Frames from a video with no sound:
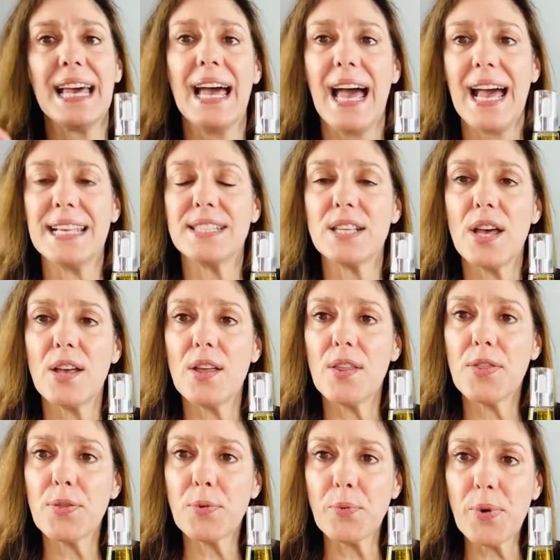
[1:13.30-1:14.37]
has
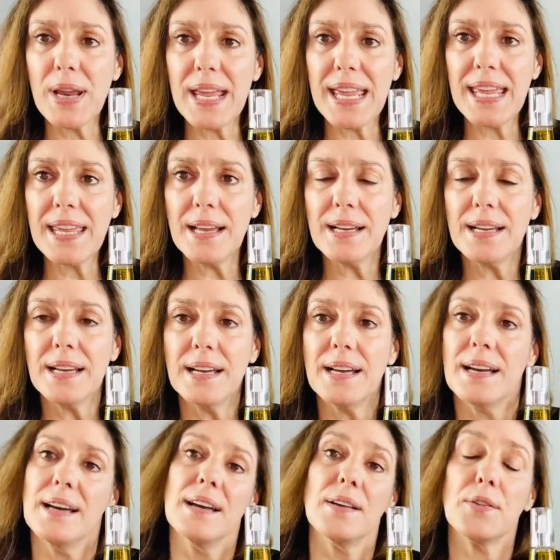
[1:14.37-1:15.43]
three
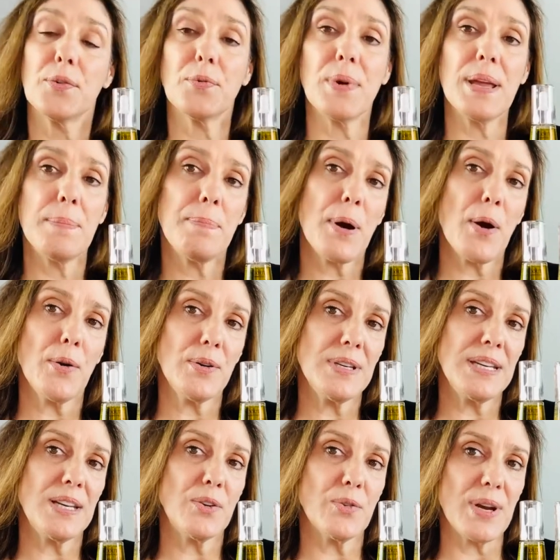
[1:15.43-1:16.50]
potent
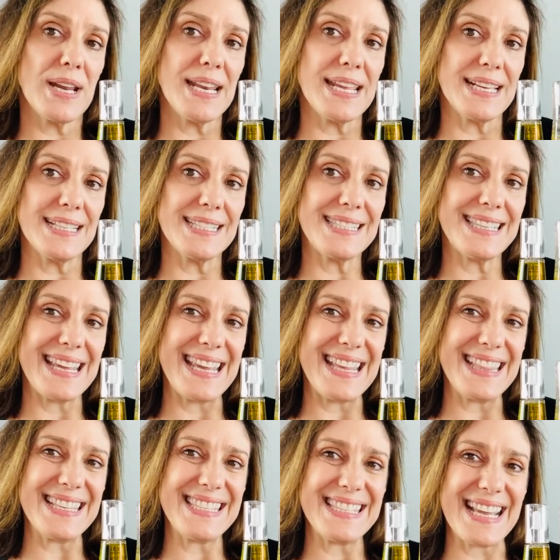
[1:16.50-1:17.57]
ingredients in
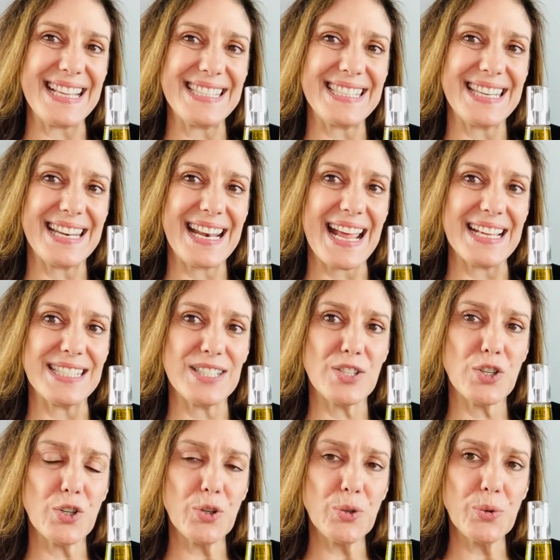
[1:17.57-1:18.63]
the sense that it has
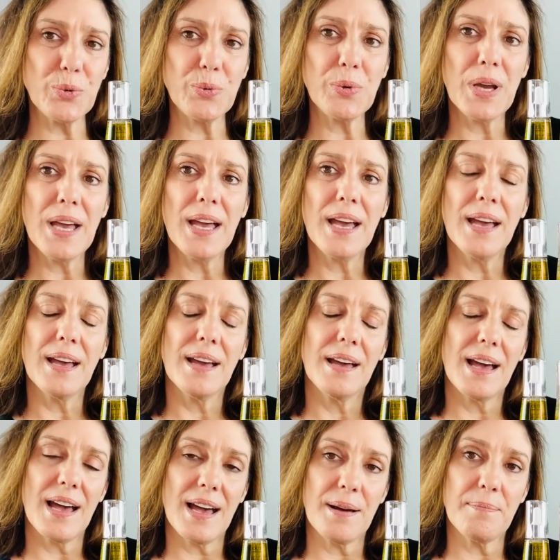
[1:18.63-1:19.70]
2
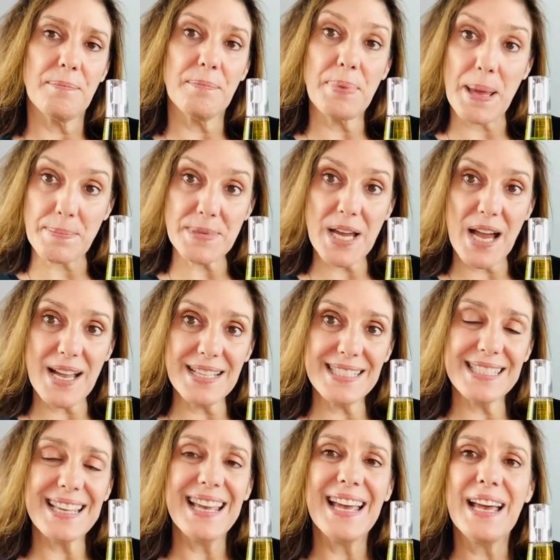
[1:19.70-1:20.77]
peptides,
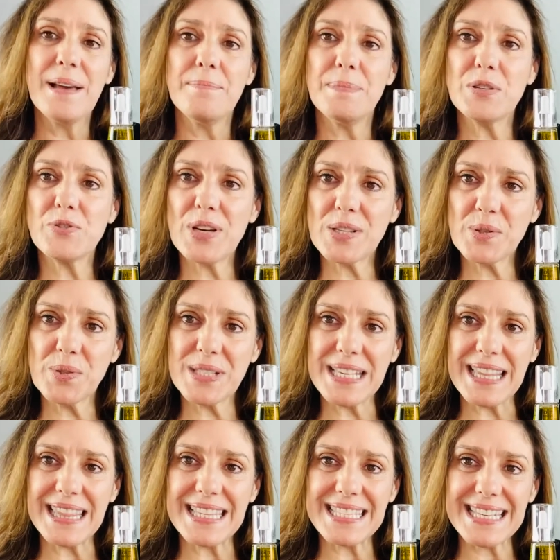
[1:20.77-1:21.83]
Matrixyl
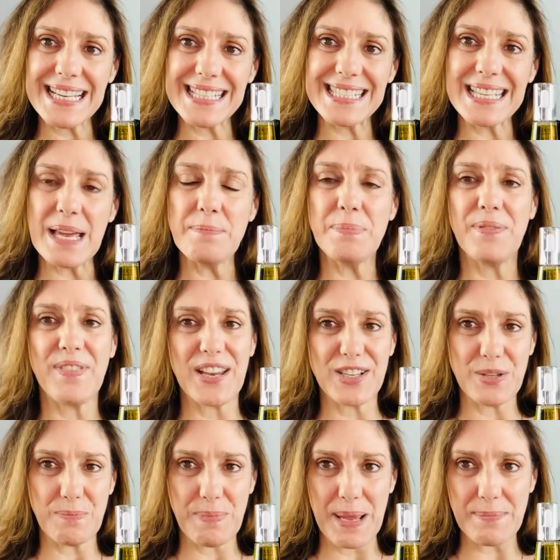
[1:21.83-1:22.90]
Synth-6 and
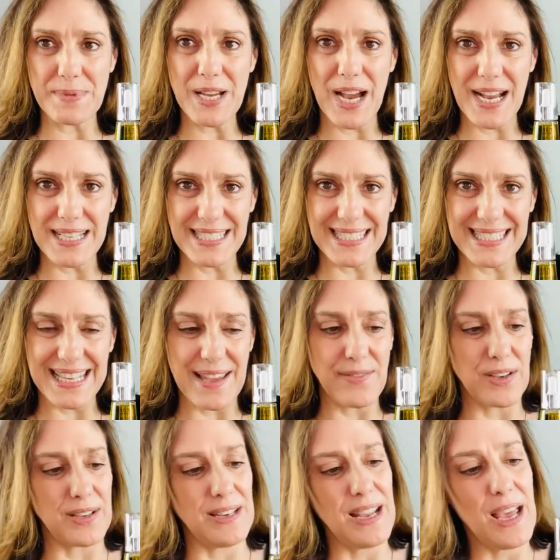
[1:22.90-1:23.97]
Perfection Peptide
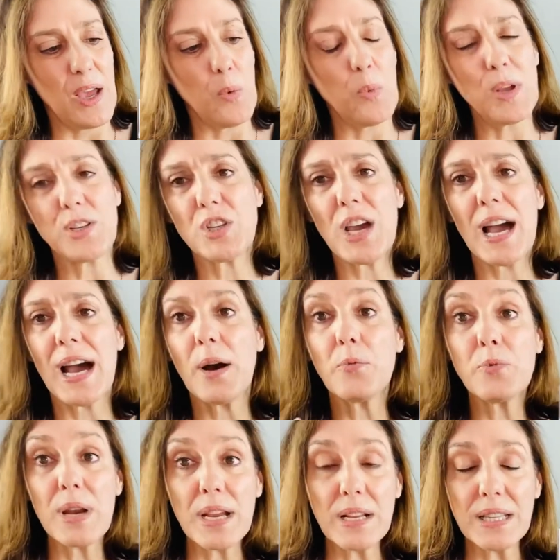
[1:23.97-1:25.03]
7, which are
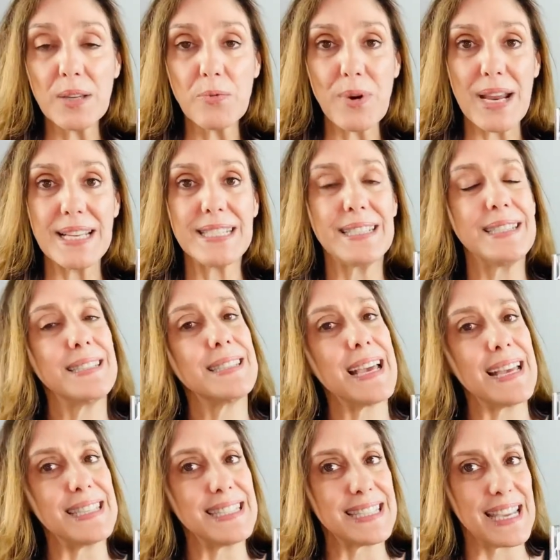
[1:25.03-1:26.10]
wrinkle erasers
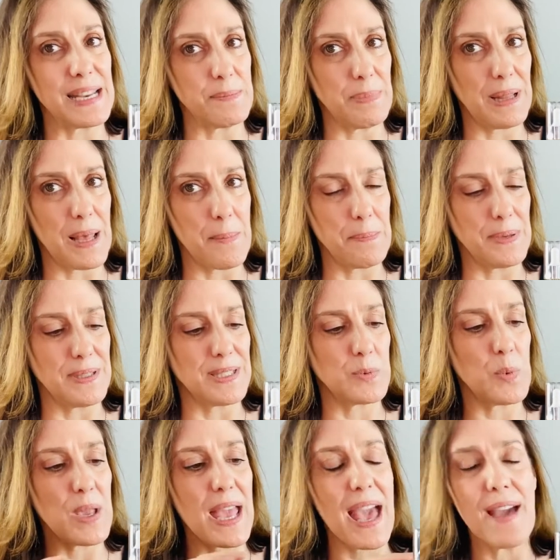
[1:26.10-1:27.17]
and skin plumpers.
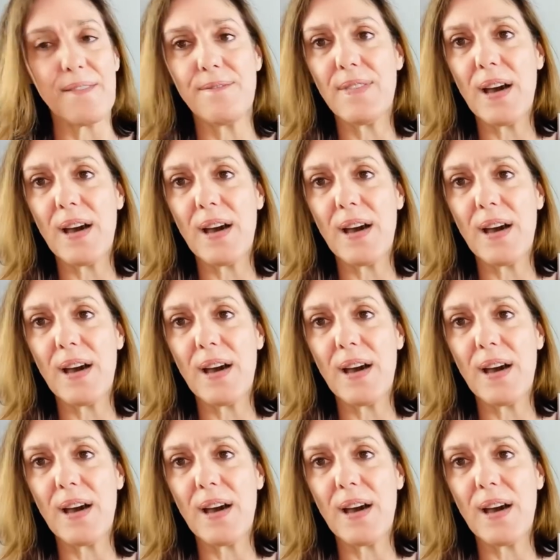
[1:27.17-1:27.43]
We have